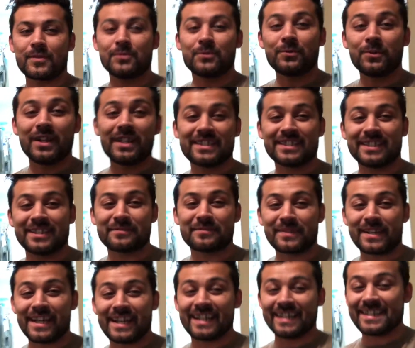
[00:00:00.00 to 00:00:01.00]
What's up,
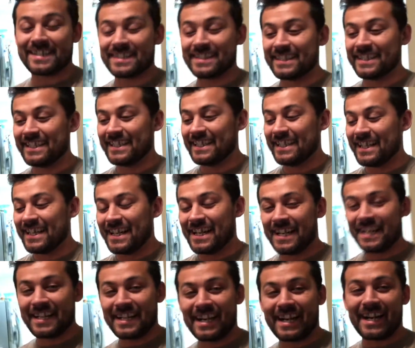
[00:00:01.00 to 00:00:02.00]
guys?
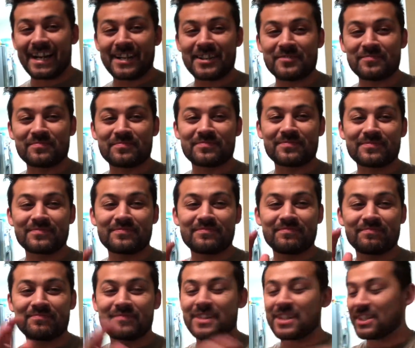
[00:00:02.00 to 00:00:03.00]
I'm
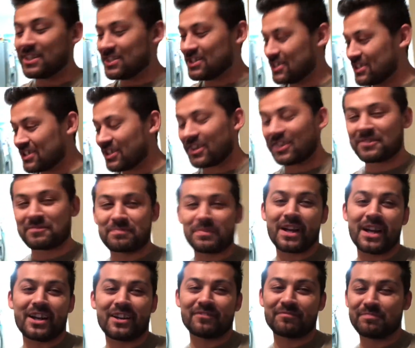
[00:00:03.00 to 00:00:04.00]
gonna start
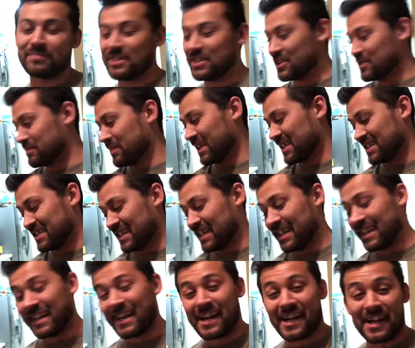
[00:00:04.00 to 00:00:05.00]
off just by
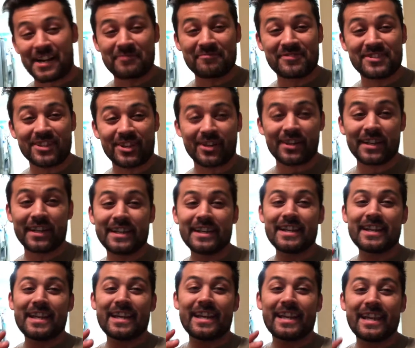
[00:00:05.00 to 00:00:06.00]
saying I'm sorry.
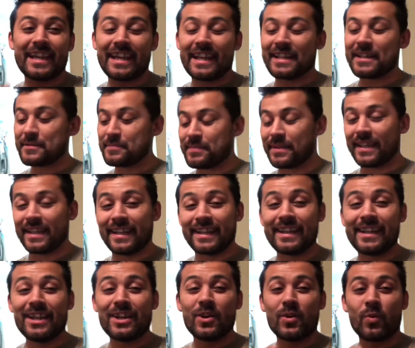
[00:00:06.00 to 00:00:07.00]
It has
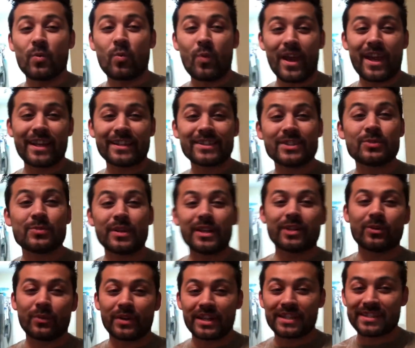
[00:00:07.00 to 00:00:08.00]
been way too many
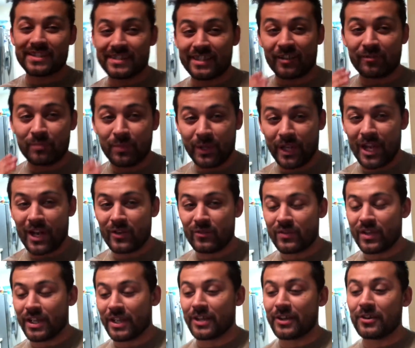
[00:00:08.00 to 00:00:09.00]
weeks since I've put out a
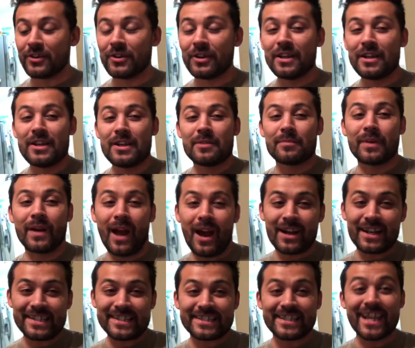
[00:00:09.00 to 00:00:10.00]
video, but
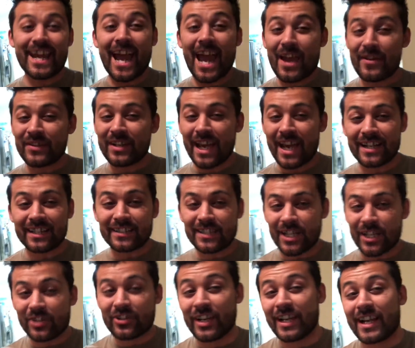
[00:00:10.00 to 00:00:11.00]
honestly, I haven't had a lot
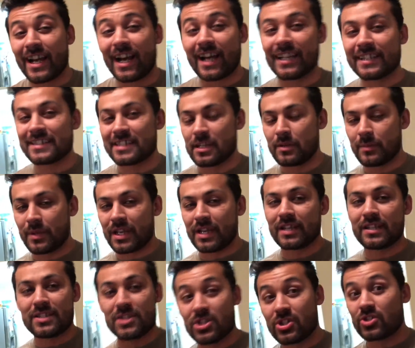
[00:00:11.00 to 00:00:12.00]
of great content
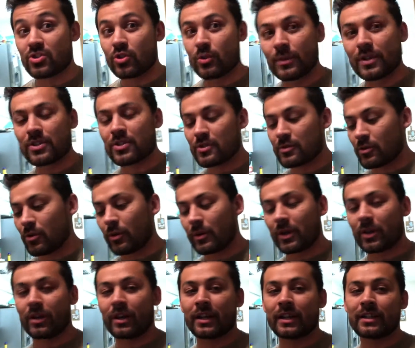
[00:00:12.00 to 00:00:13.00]
because just so much is going
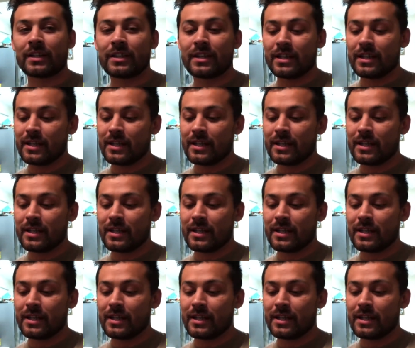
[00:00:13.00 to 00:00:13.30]
on